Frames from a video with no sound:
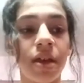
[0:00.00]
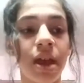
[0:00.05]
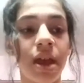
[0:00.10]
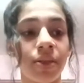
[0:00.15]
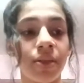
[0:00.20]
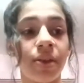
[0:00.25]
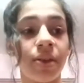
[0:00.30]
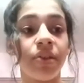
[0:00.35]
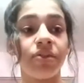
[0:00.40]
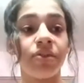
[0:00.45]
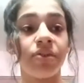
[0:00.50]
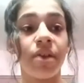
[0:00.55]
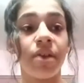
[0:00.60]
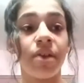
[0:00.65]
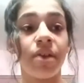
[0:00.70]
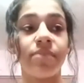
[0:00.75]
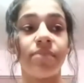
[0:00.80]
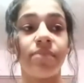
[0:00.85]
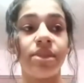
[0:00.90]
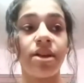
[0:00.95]
He thought to
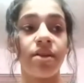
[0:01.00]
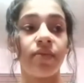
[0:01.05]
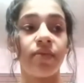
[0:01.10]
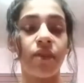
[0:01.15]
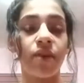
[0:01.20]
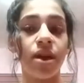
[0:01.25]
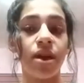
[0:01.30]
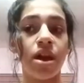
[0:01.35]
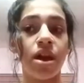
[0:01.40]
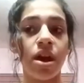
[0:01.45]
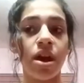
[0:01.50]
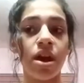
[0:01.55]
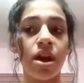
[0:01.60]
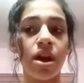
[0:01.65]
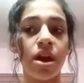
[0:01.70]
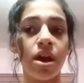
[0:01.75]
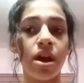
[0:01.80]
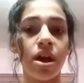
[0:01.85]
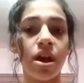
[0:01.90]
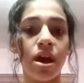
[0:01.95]
himself,
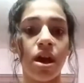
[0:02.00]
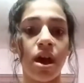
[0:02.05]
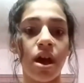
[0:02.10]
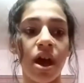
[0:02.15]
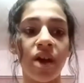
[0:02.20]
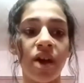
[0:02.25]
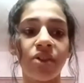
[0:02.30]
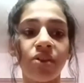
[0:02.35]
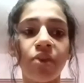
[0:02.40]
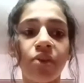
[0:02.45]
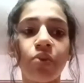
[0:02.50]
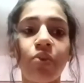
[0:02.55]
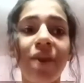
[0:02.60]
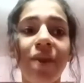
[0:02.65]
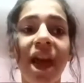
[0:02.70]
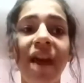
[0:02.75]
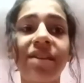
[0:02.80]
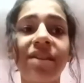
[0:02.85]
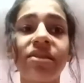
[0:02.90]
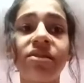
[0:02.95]
I thought we
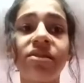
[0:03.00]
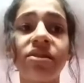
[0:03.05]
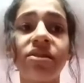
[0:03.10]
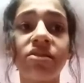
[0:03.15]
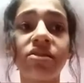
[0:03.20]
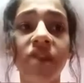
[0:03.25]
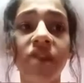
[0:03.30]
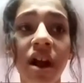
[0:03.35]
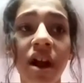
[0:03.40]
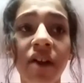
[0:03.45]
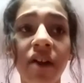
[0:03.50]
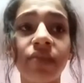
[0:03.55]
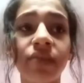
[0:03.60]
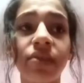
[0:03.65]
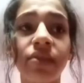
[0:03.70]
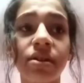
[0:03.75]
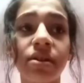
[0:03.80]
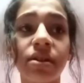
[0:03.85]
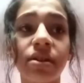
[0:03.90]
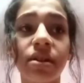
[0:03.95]
had
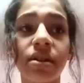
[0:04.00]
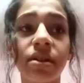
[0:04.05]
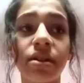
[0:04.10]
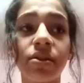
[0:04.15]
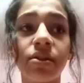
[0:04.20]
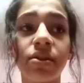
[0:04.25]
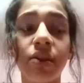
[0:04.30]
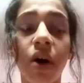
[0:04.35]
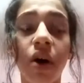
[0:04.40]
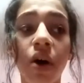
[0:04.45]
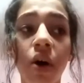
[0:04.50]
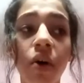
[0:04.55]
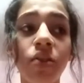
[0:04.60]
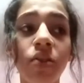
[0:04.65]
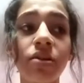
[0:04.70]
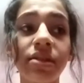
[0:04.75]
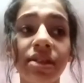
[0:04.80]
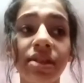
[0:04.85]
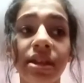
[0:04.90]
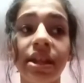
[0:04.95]
starved the
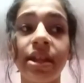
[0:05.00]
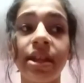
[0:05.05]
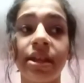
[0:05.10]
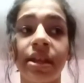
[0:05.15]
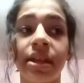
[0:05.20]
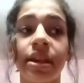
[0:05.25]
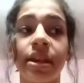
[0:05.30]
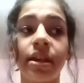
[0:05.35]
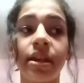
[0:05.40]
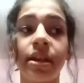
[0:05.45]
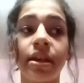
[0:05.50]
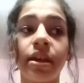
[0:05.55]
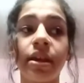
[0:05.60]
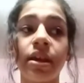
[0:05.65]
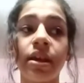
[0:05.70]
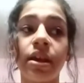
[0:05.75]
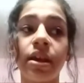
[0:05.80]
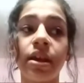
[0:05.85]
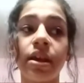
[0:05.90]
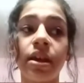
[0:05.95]
whole city,
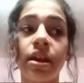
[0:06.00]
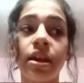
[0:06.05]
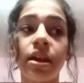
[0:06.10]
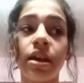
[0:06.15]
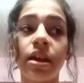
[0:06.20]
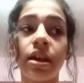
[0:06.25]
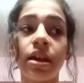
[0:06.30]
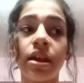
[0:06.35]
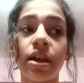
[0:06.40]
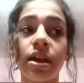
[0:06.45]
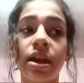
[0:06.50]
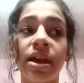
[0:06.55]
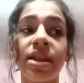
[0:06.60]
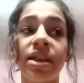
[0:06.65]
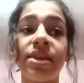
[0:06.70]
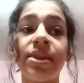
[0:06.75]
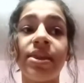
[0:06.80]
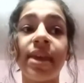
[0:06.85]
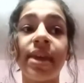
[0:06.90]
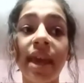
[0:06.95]

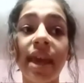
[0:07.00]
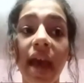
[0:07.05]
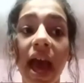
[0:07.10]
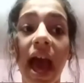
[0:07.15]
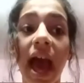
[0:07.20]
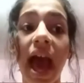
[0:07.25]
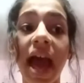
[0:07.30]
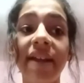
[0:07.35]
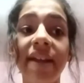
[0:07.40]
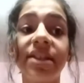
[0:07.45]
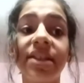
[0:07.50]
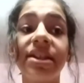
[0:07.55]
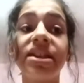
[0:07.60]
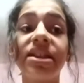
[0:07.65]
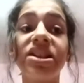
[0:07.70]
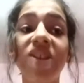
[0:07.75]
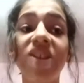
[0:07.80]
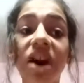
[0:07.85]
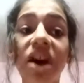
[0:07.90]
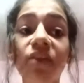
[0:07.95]
and they had
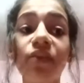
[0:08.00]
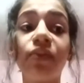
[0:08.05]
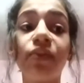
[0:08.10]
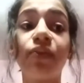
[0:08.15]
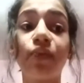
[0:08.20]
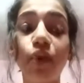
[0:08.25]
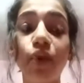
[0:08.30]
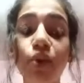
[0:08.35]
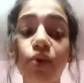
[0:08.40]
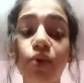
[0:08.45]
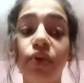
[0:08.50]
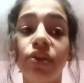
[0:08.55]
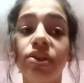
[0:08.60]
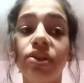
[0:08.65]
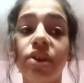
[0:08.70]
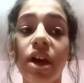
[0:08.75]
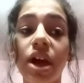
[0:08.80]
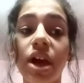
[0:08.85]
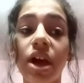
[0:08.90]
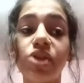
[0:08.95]
enough food
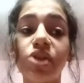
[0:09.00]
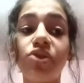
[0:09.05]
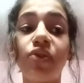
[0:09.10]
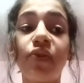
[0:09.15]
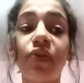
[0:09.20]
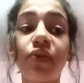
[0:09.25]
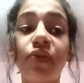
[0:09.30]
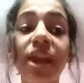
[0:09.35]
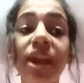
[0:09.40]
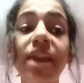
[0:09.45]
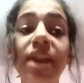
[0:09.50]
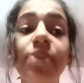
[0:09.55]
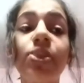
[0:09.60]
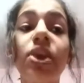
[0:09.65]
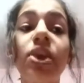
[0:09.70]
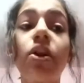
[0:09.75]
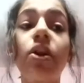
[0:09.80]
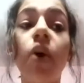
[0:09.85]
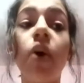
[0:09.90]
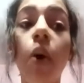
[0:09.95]
to feed
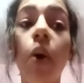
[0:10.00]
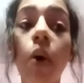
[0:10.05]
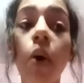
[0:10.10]
their